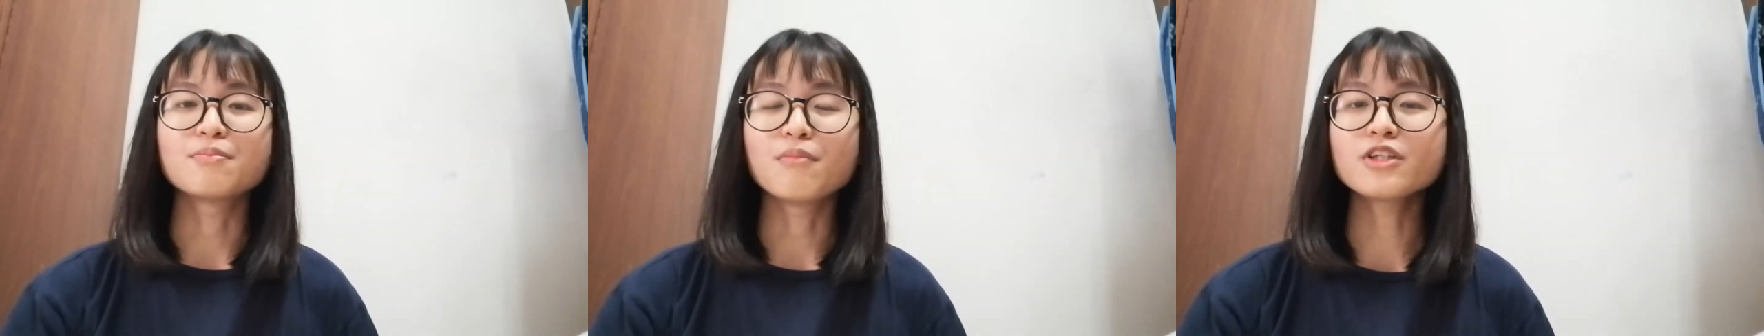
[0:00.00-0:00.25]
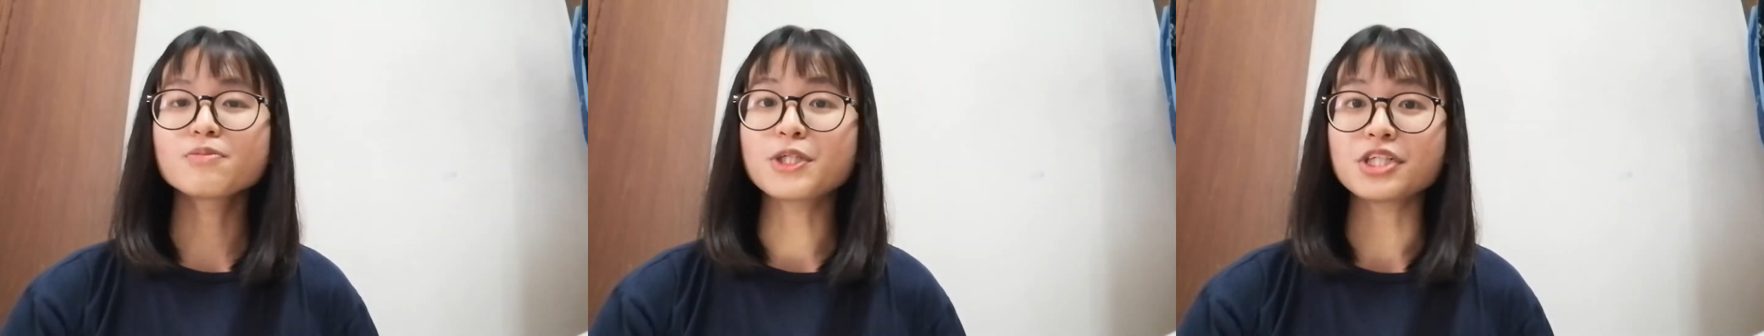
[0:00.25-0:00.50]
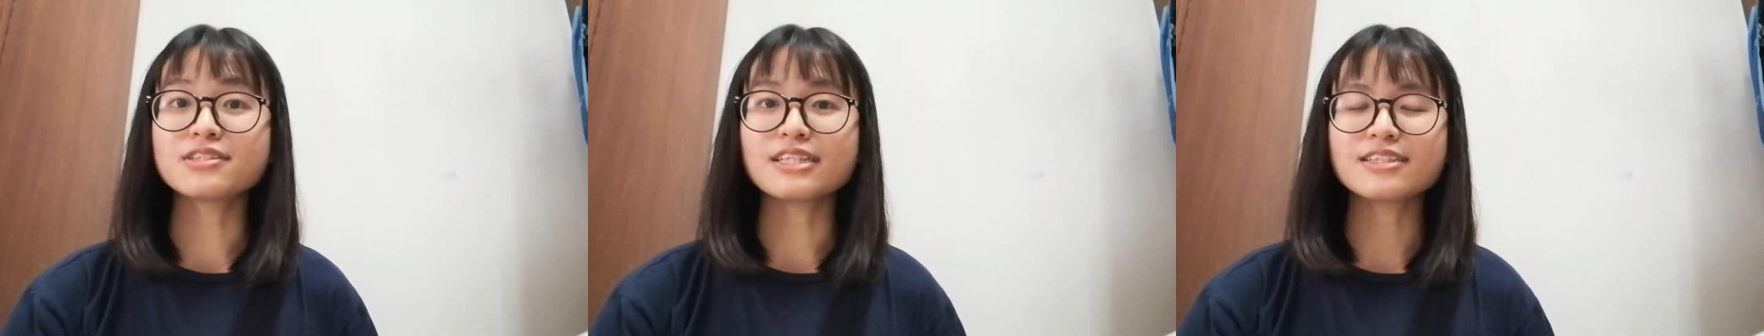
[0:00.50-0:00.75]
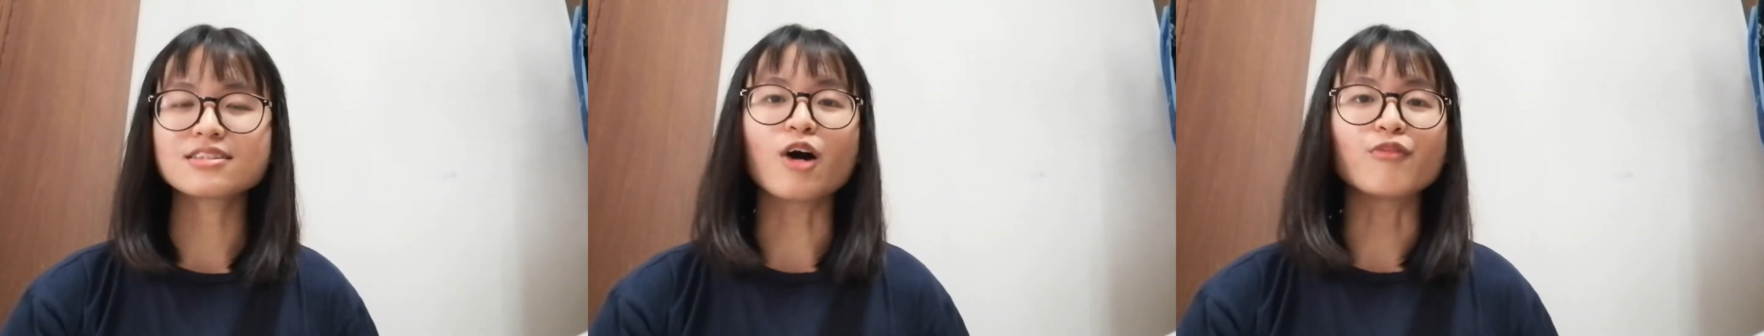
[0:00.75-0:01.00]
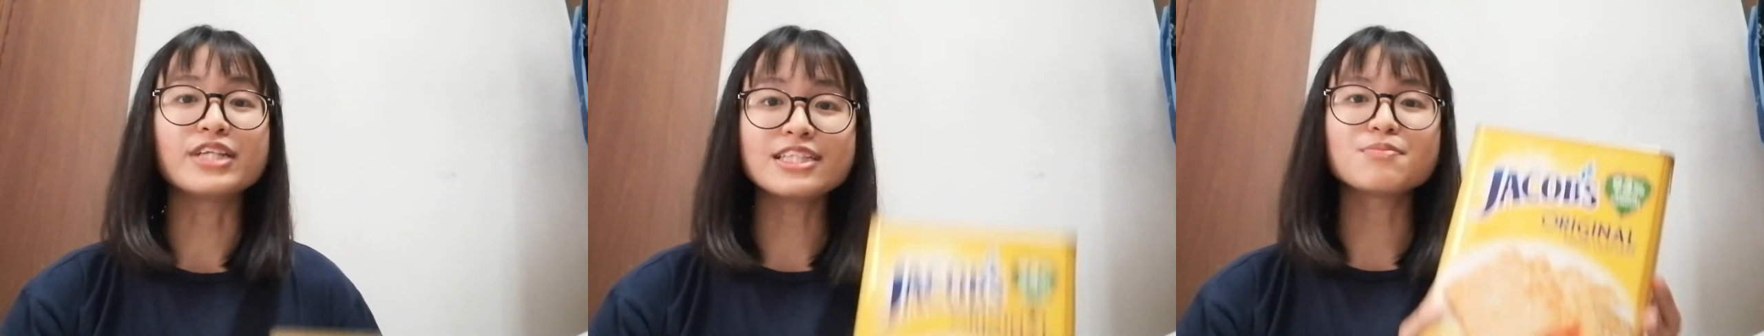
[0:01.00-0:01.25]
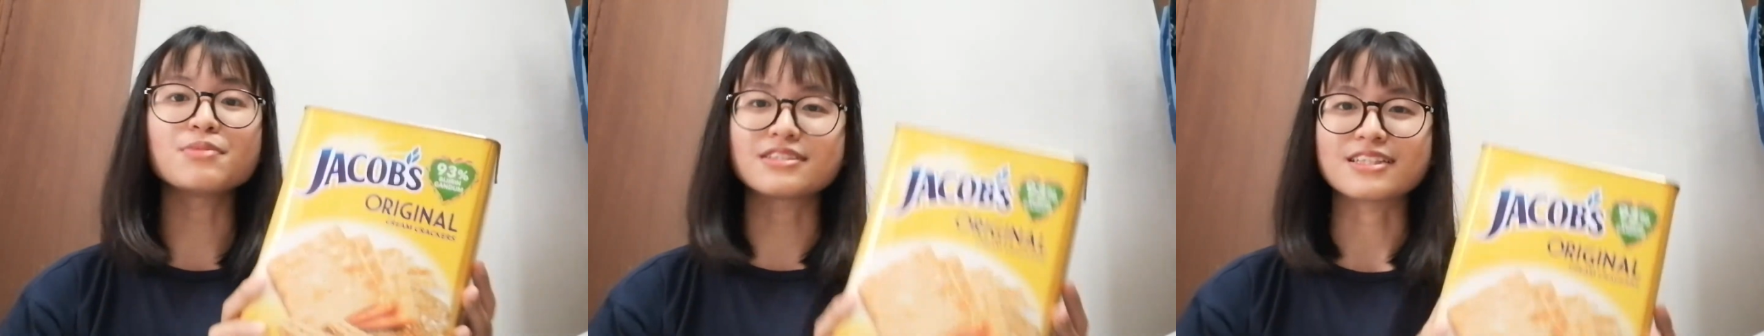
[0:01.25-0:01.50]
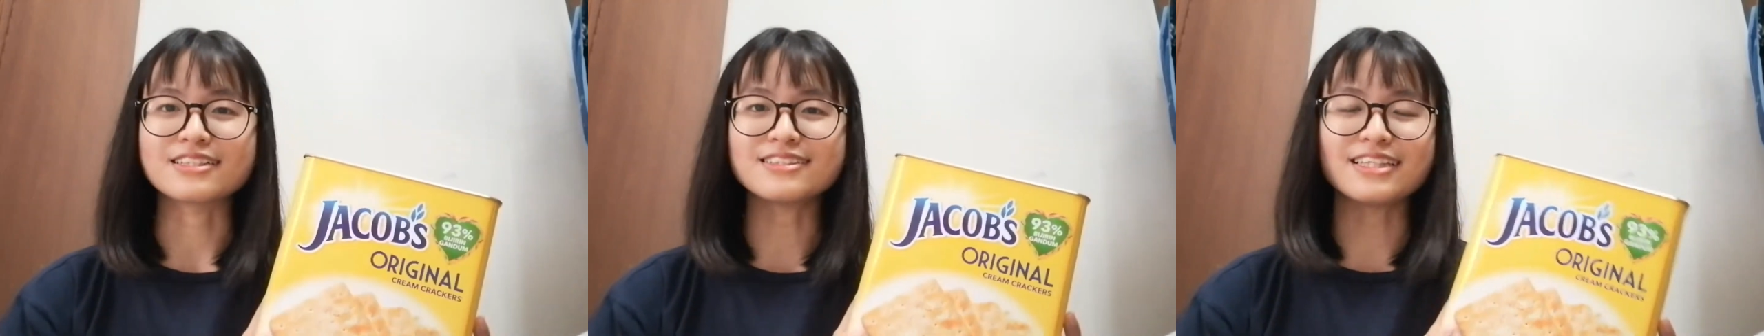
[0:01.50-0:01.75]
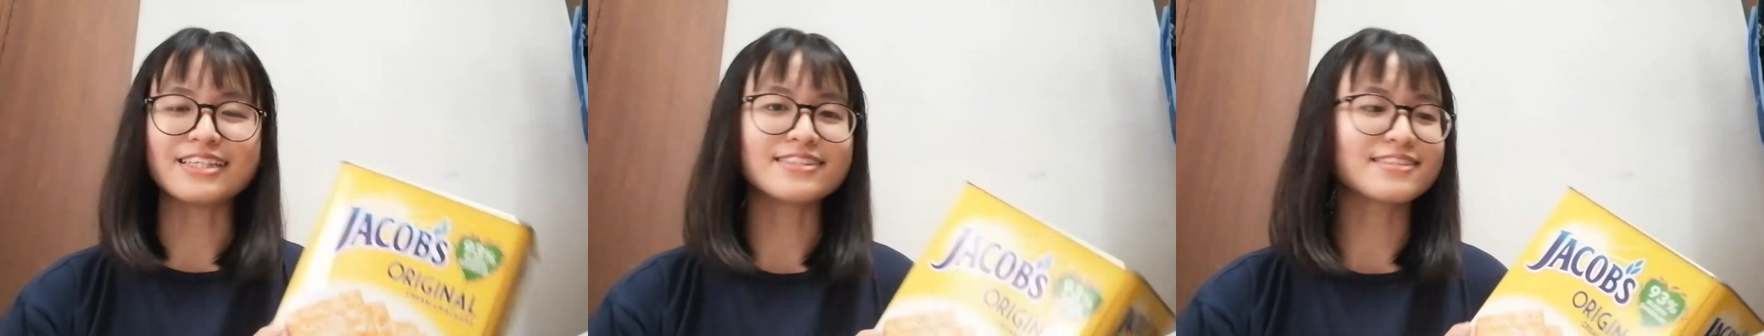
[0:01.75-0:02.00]
The most special things of this biscuit
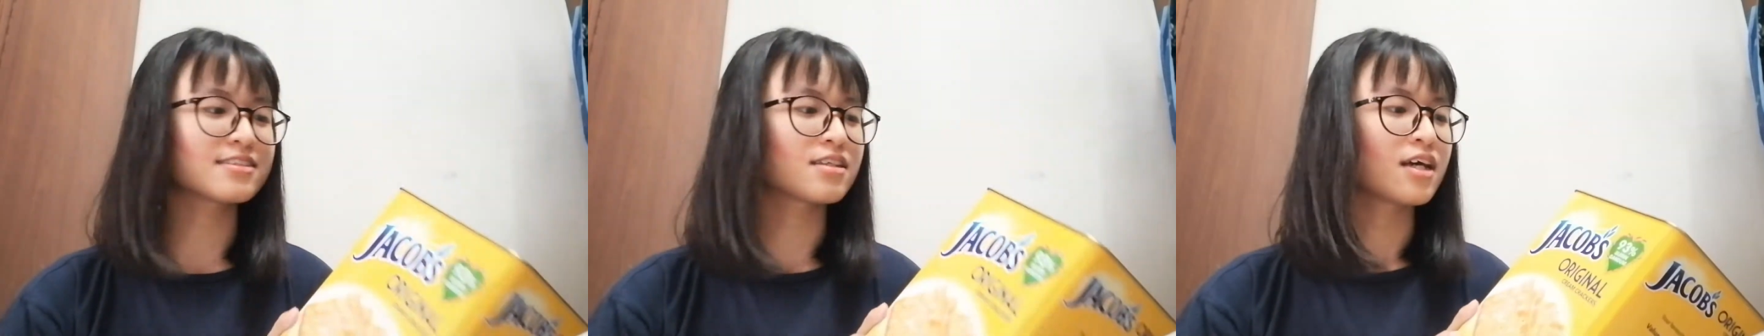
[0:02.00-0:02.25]
is